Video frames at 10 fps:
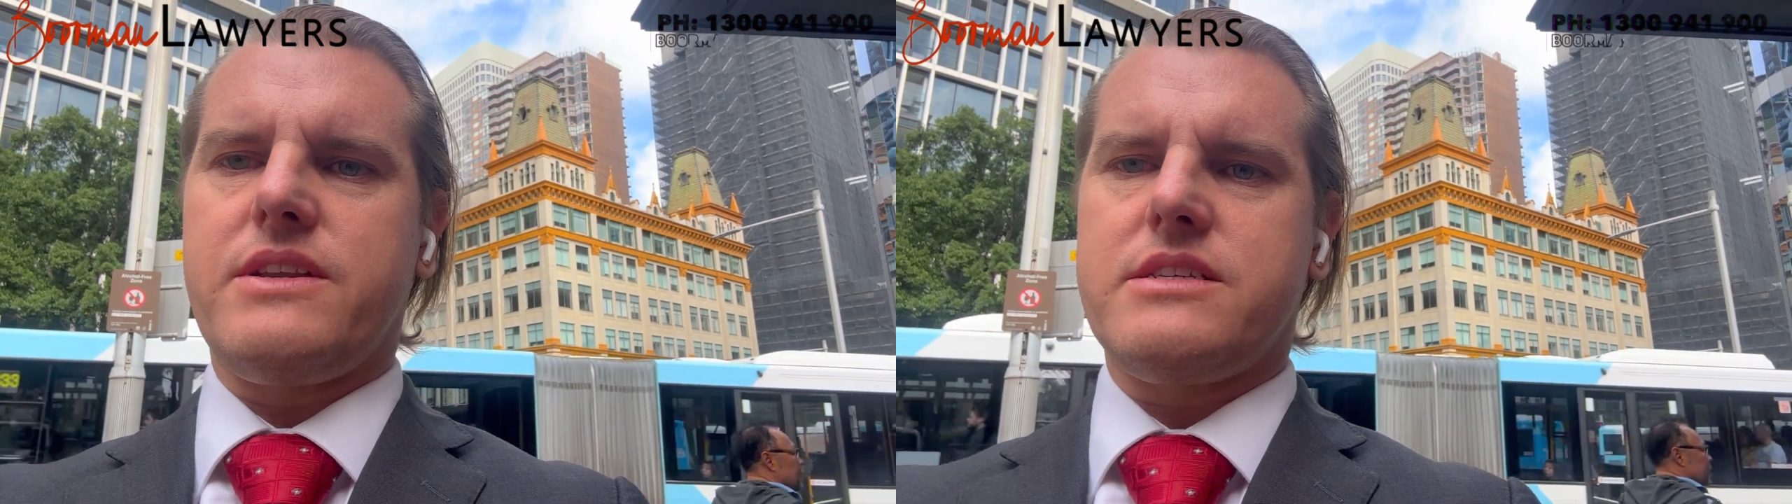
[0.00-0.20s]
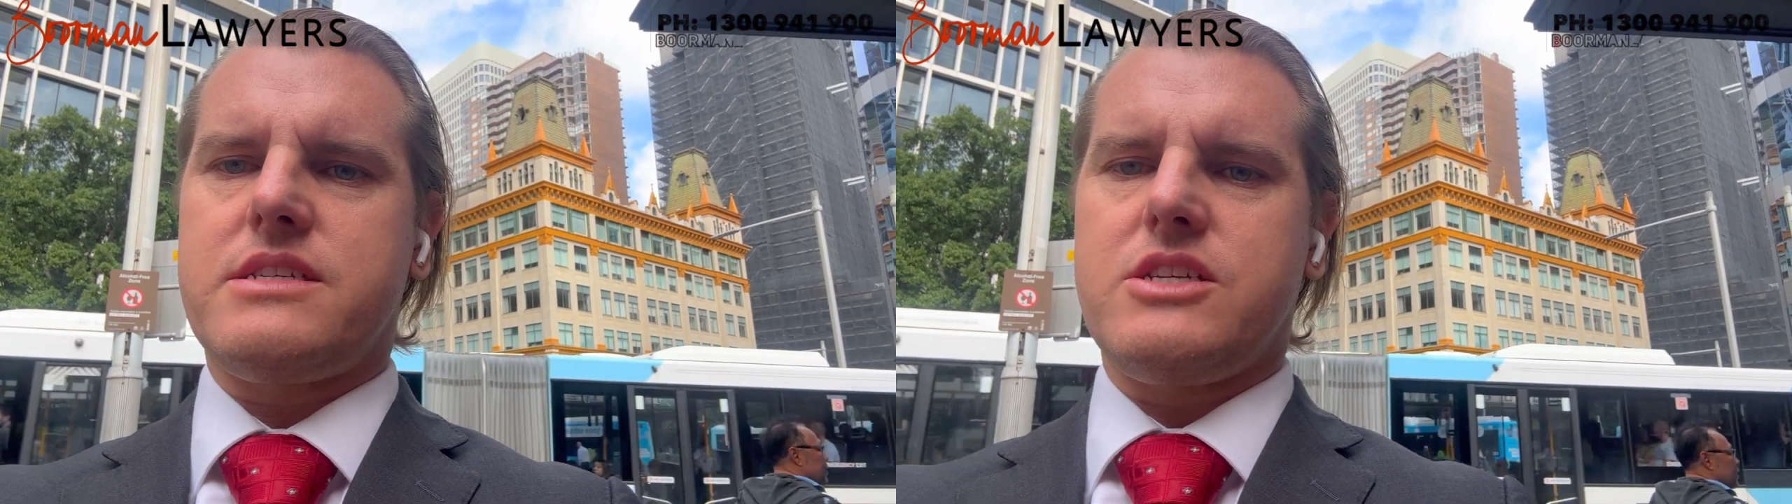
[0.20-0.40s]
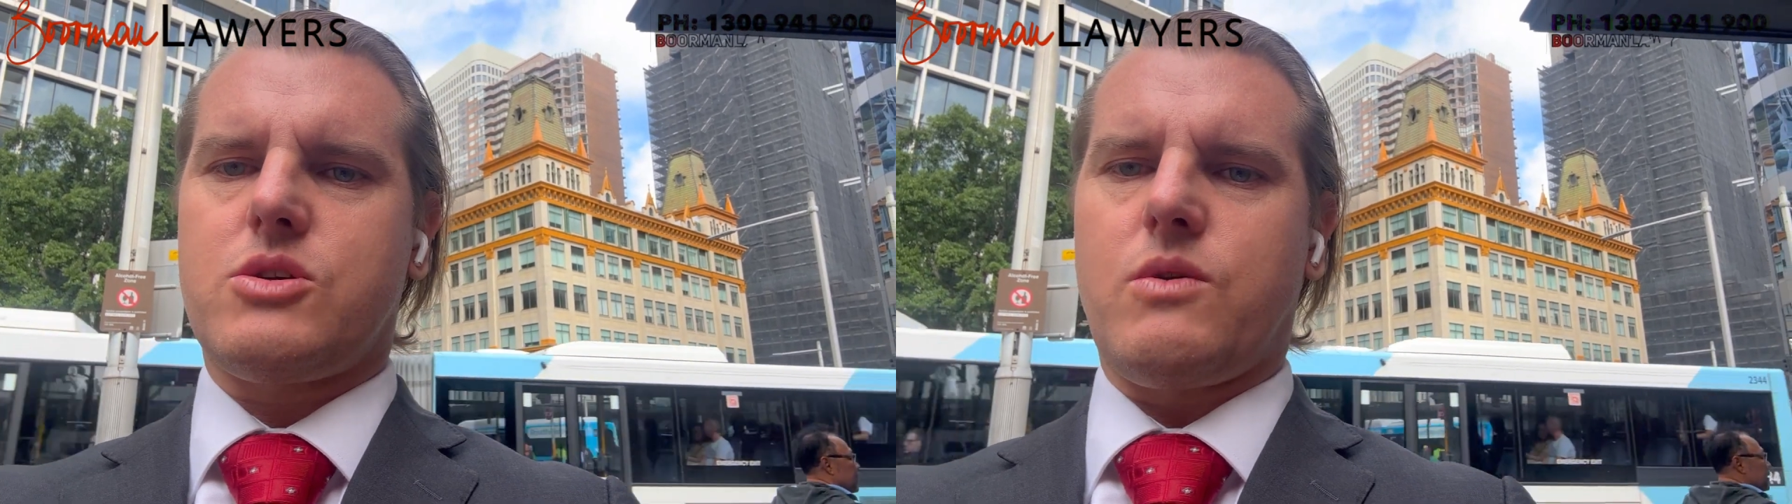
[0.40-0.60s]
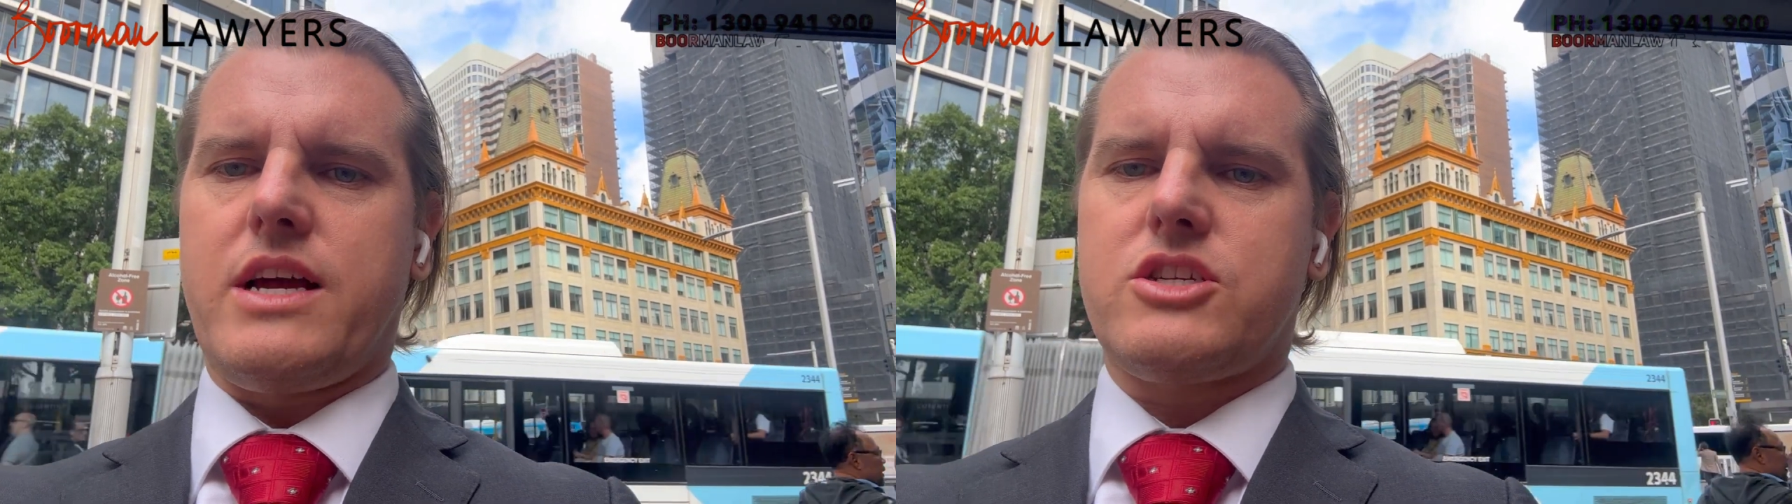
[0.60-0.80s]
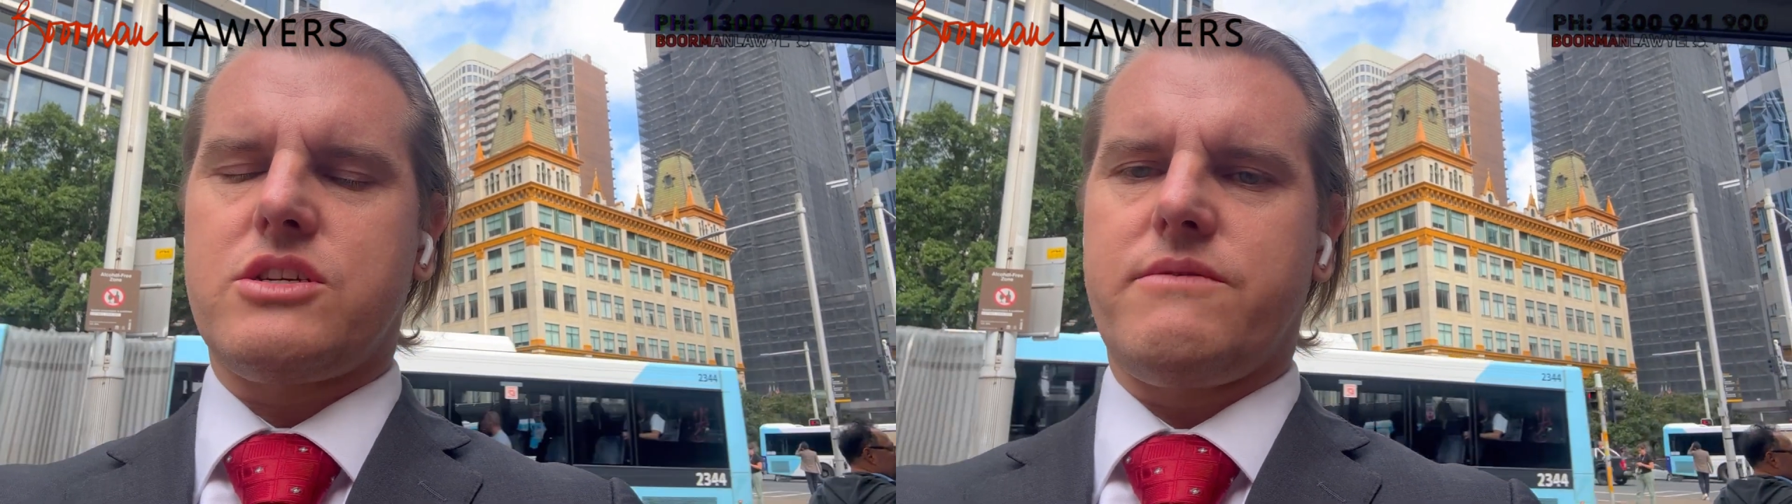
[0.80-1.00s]
in a
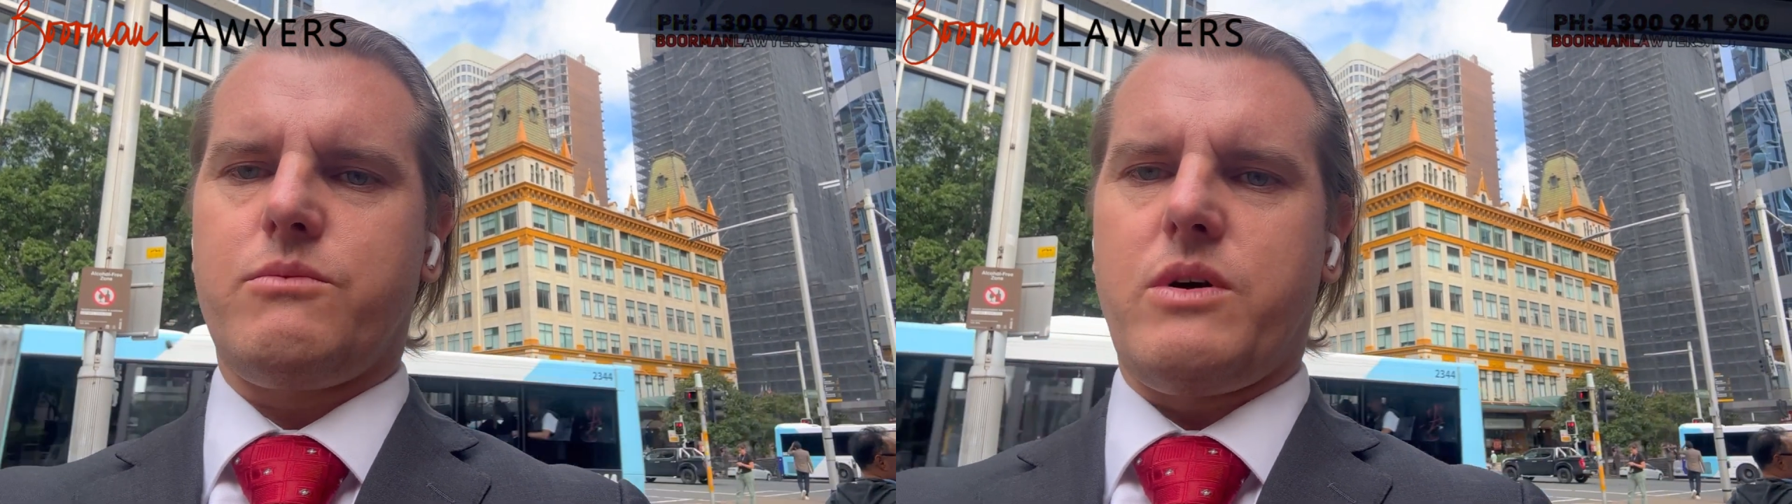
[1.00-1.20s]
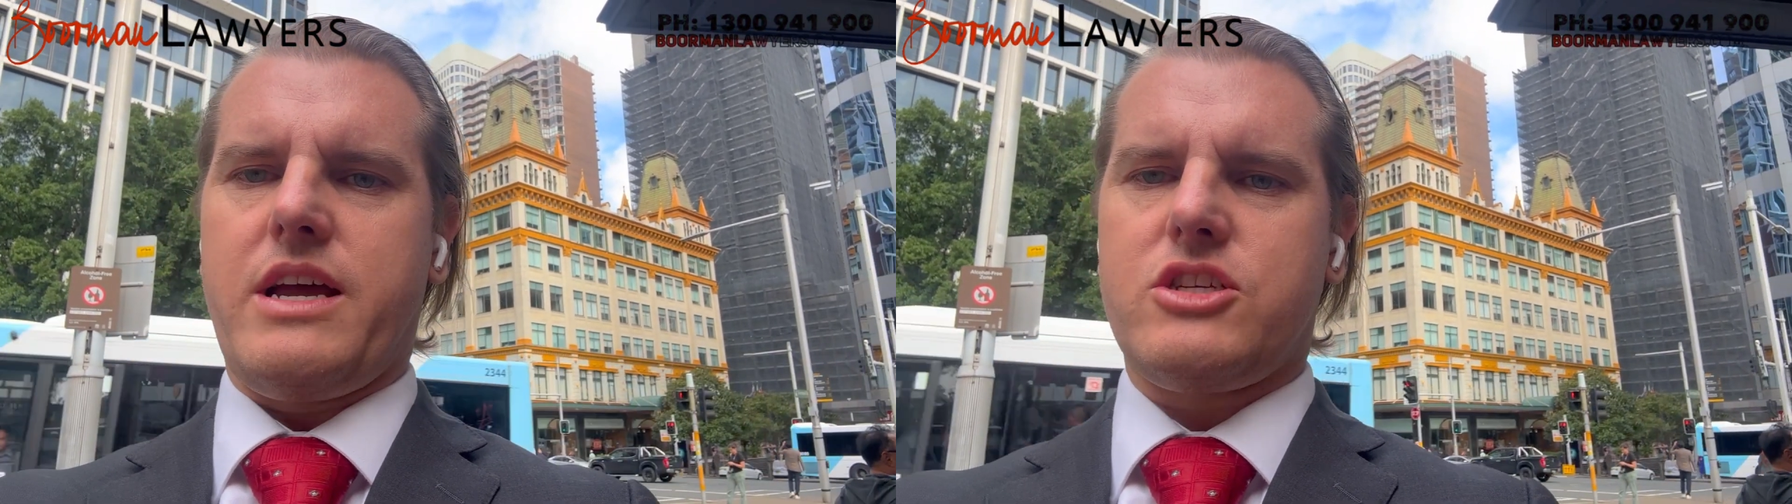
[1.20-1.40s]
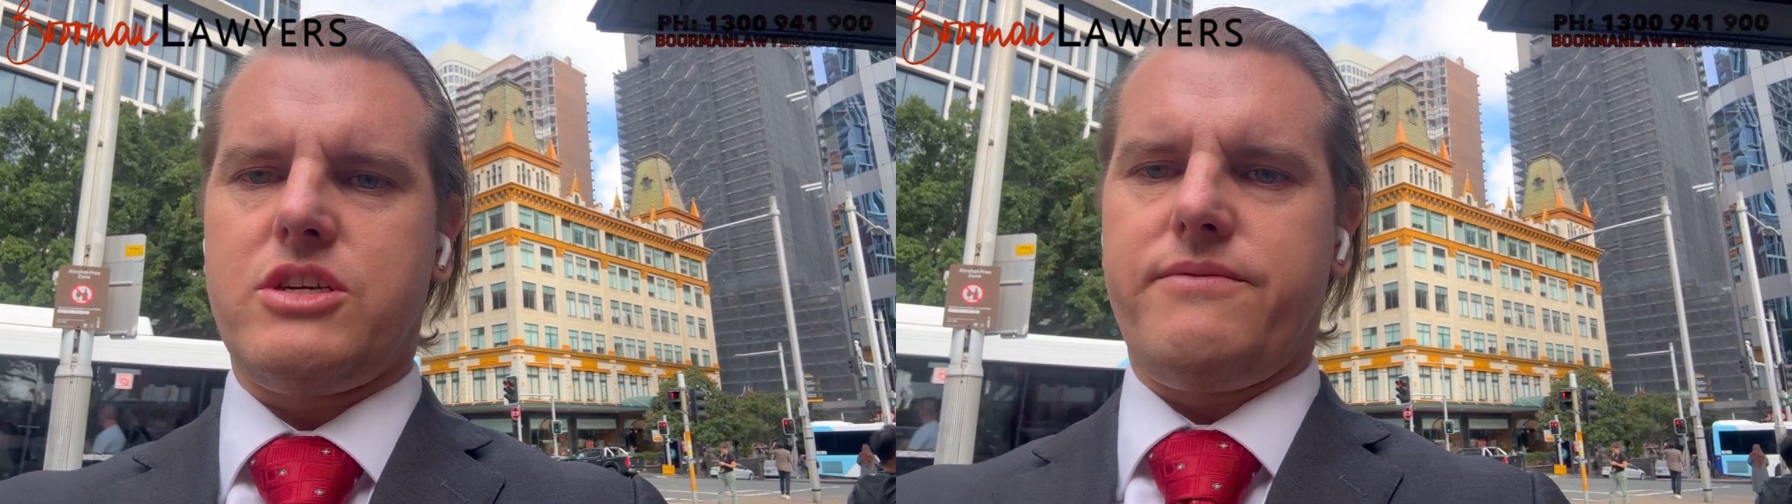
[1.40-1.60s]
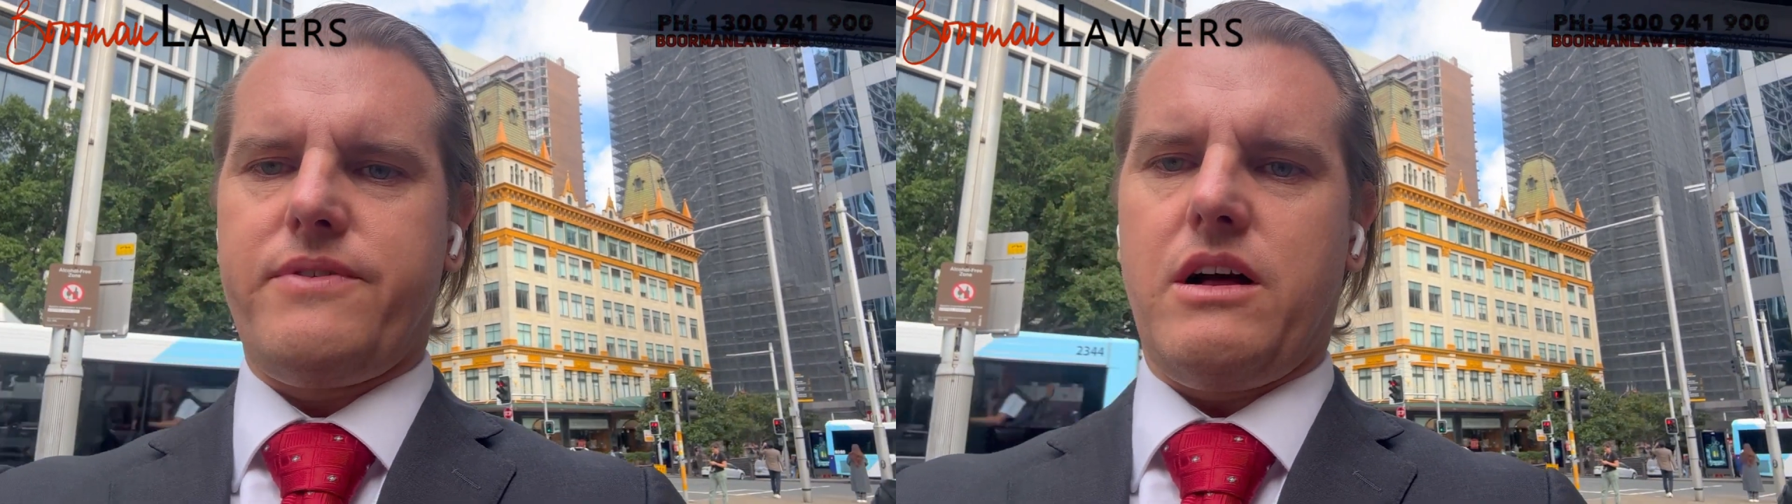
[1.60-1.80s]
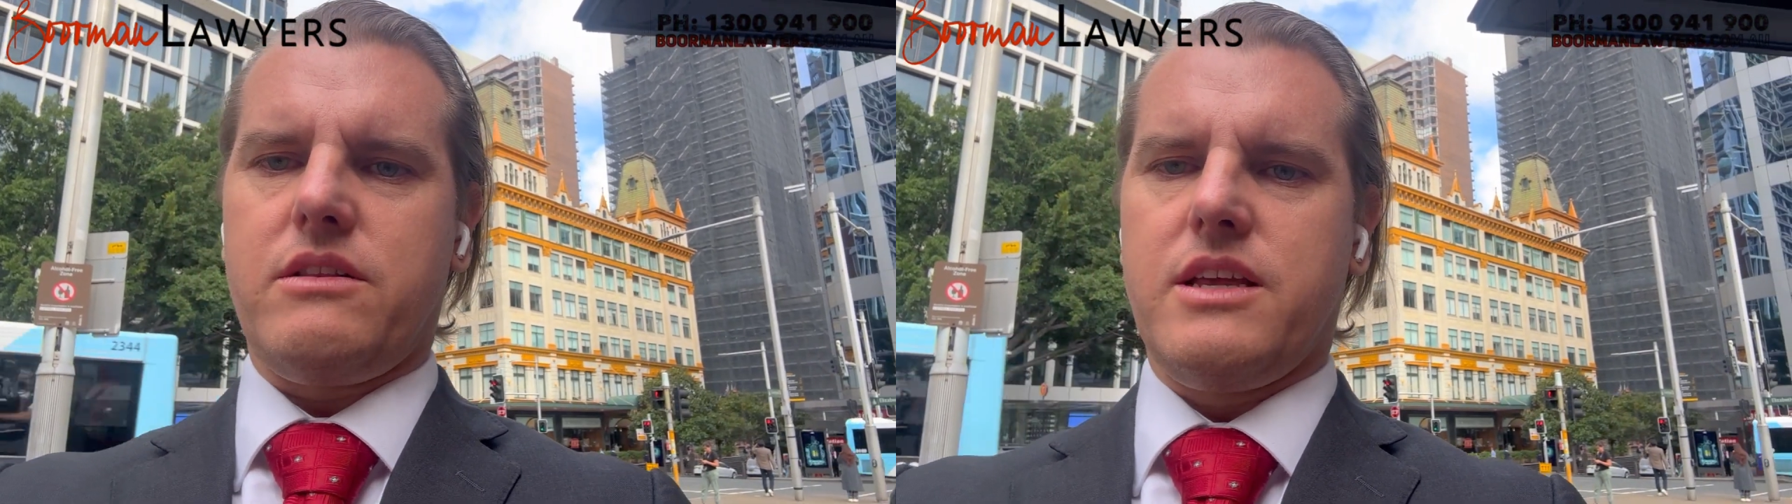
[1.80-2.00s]
situation where she
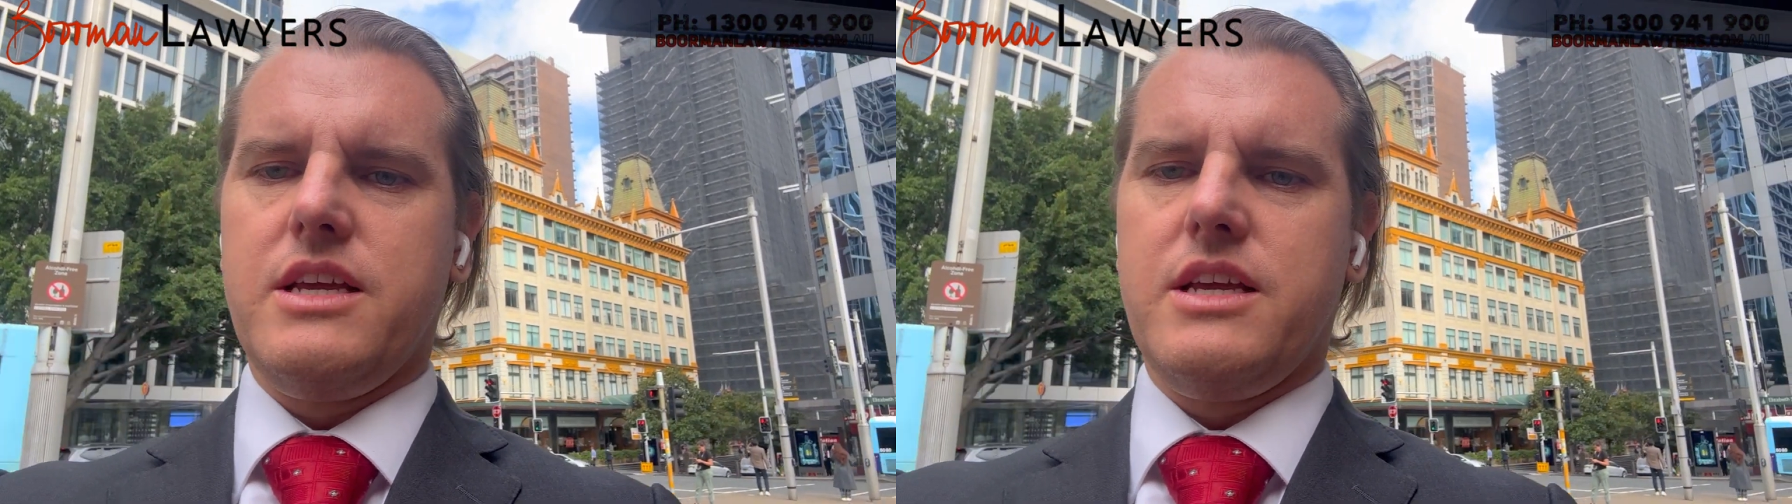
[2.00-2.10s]
felt